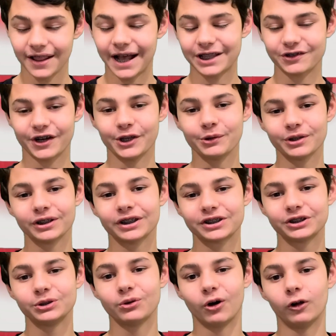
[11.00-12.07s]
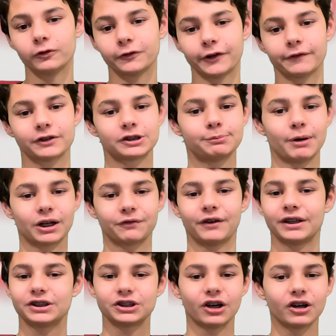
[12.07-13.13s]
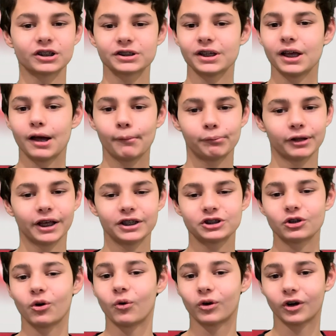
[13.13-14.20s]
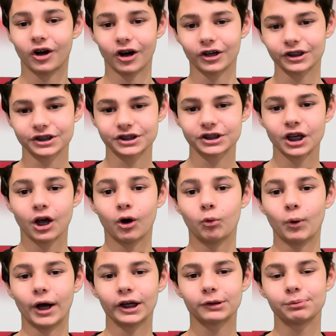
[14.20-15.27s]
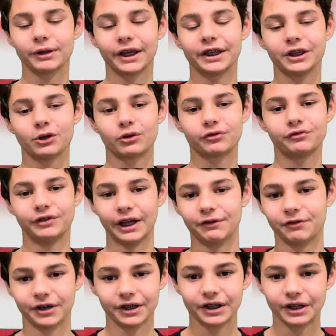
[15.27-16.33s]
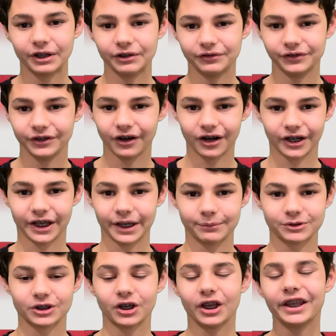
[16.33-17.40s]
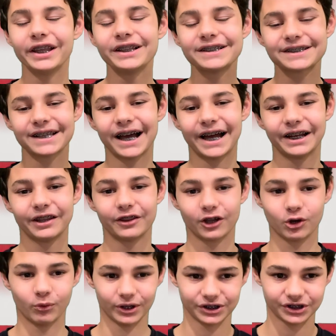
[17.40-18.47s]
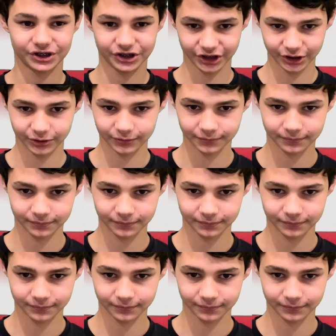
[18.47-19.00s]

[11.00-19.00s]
That's right, you can listen to all of your favorite Spotify songs, playlists, or artists while you're playing your favorite VR games inside the Quest 2.